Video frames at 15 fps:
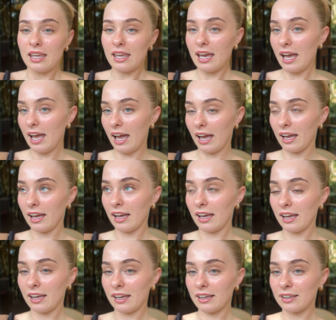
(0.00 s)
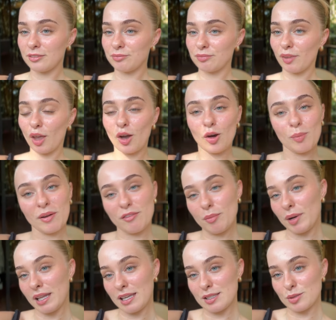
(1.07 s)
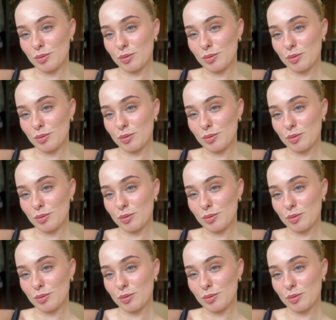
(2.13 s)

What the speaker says: Yeah, hope everybody is